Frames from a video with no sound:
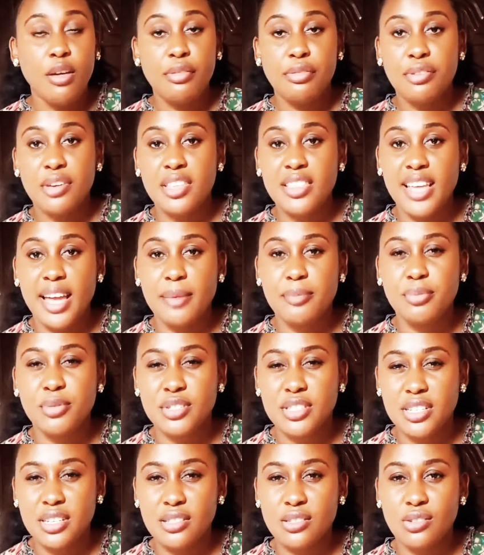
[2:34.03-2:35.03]
thing I
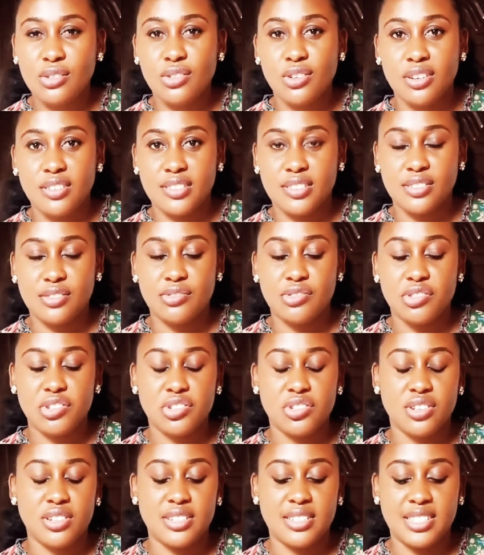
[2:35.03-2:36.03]
put into
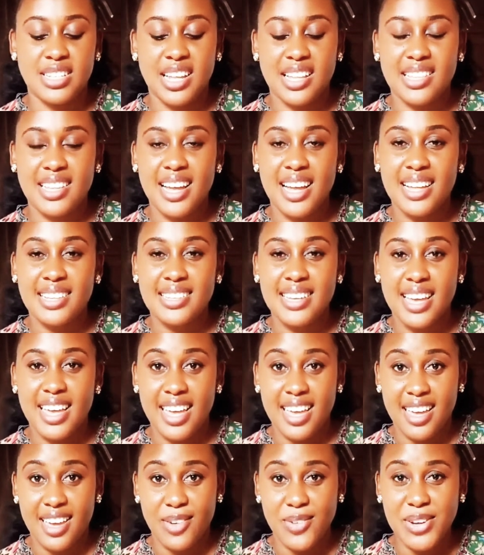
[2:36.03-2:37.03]
consideration is that
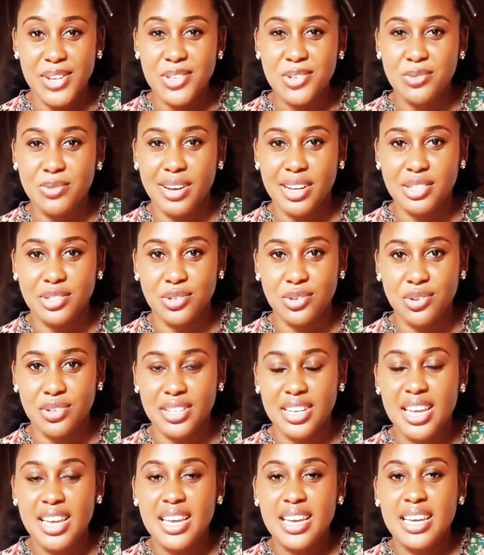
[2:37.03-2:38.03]
hair, when you are
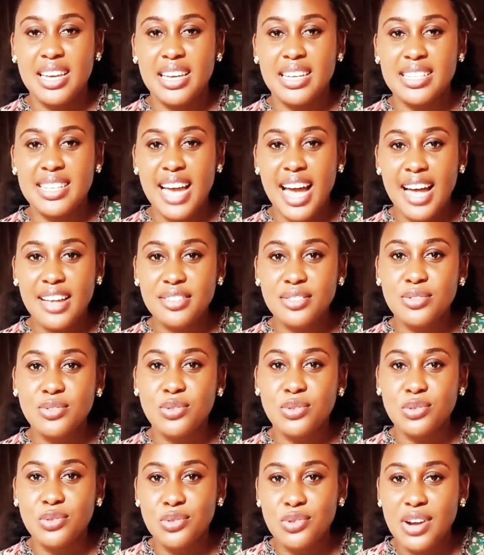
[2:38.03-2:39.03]
done, it has
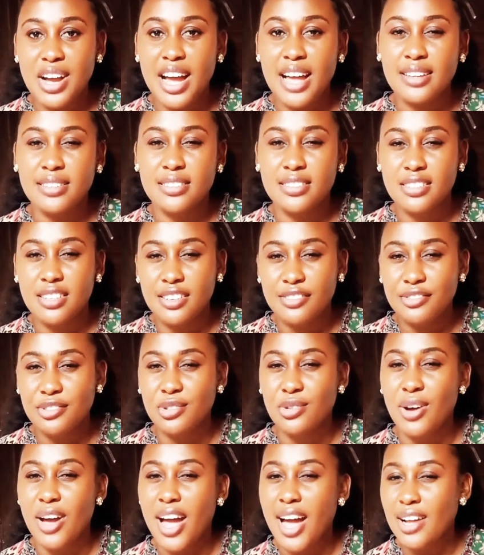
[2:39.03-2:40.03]
to look as if
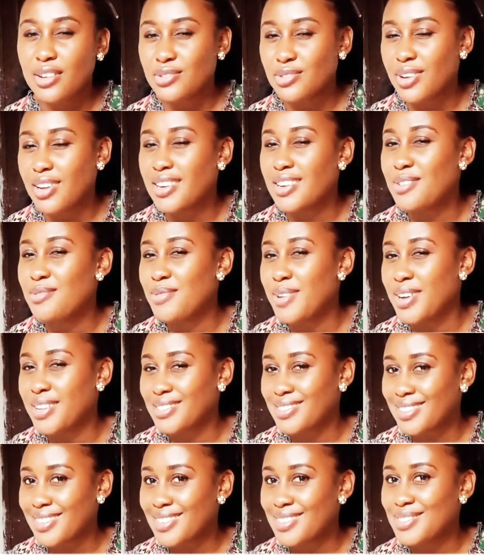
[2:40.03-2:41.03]
you actually
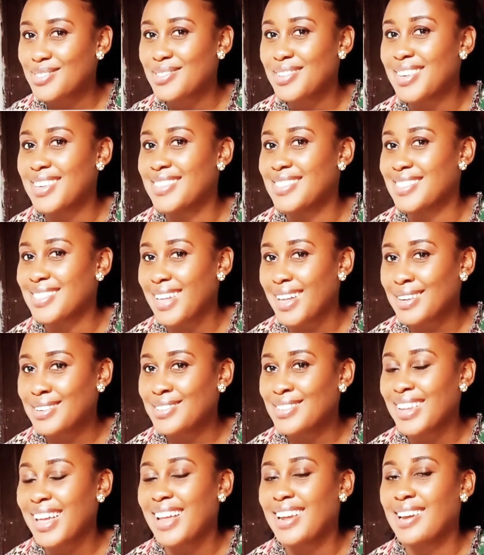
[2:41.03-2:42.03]
went into a
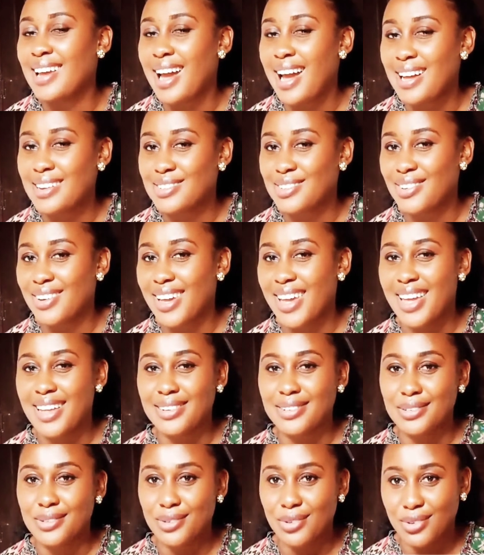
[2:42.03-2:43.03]
salon and had your
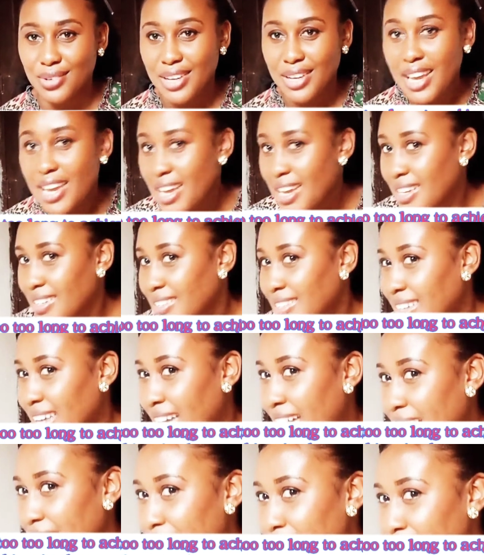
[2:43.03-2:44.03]
hair done. The hair